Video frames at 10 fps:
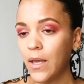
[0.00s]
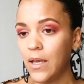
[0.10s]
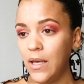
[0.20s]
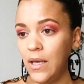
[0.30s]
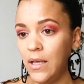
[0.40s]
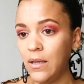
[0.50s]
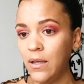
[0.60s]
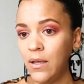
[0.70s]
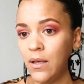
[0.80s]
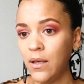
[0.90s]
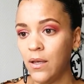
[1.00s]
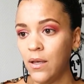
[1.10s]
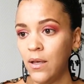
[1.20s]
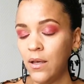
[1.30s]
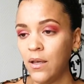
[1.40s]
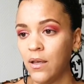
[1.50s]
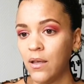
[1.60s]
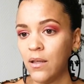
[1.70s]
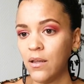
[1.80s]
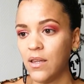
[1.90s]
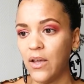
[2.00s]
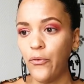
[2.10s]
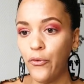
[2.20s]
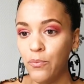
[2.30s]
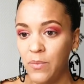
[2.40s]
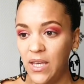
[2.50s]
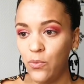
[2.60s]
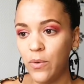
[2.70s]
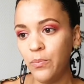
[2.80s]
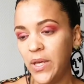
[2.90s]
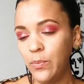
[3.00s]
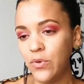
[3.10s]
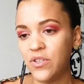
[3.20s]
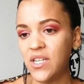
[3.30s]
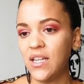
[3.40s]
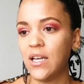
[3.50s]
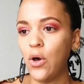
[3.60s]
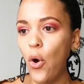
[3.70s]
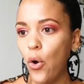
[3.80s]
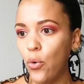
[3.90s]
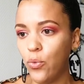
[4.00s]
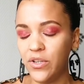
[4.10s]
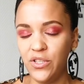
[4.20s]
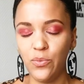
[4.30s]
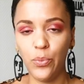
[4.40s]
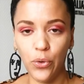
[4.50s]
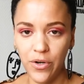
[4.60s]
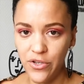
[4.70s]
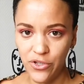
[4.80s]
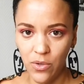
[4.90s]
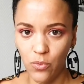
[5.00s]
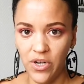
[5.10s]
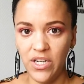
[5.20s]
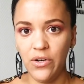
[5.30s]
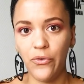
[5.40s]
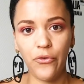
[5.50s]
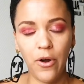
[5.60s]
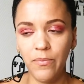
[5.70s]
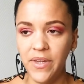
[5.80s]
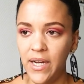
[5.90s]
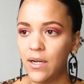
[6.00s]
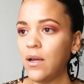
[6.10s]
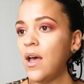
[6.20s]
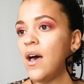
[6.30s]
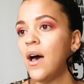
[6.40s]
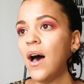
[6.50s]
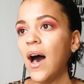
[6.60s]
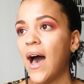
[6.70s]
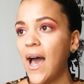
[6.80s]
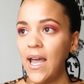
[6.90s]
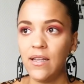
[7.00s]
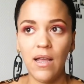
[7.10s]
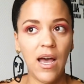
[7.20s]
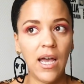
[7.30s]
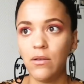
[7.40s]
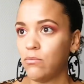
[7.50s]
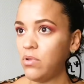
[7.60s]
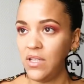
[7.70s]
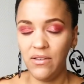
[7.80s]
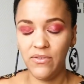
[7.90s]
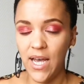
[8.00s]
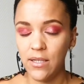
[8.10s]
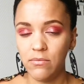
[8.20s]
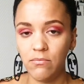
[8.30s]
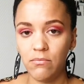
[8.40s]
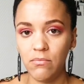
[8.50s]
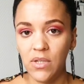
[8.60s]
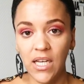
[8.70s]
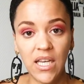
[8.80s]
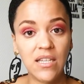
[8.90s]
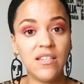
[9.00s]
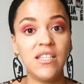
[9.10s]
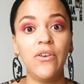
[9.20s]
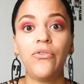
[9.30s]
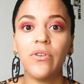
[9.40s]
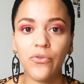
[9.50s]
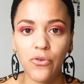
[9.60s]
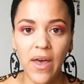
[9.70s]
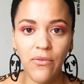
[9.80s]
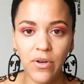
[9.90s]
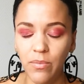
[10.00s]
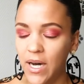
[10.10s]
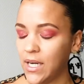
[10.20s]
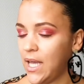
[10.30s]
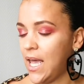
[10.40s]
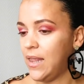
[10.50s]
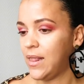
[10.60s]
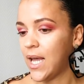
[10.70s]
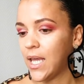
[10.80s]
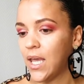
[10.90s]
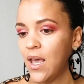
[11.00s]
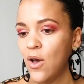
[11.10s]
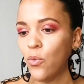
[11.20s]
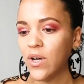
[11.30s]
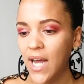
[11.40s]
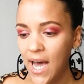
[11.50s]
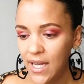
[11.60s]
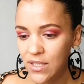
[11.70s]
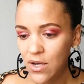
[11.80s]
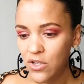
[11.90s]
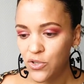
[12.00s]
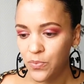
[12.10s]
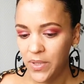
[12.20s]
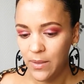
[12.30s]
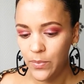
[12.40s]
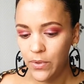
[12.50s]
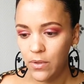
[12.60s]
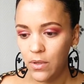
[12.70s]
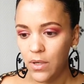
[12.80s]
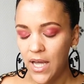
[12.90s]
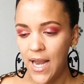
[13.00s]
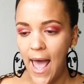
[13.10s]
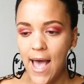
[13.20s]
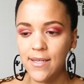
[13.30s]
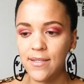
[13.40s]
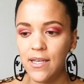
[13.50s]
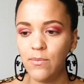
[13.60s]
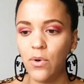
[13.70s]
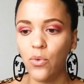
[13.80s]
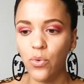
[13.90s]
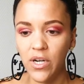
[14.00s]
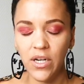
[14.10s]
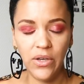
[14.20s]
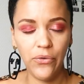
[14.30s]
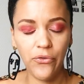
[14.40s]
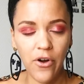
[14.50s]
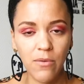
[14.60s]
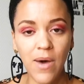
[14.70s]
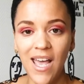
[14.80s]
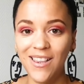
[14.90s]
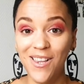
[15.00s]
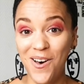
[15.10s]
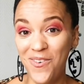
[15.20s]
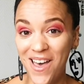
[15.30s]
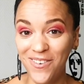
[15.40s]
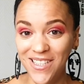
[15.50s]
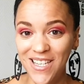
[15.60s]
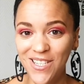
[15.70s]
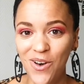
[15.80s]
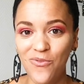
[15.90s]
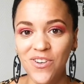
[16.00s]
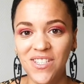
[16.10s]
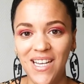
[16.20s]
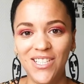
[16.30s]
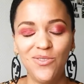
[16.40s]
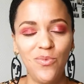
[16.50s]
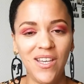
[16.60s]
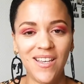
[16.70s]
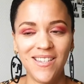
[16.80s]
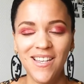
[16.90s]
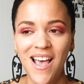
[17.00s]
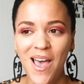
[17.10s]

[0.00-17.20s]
And like for me, when people say like, oh, when you're born somewhere, you're from there, I don't believe that. Like, it's different for everybody. And like when I talk to people and ask them, where are you from? I love having these conversations because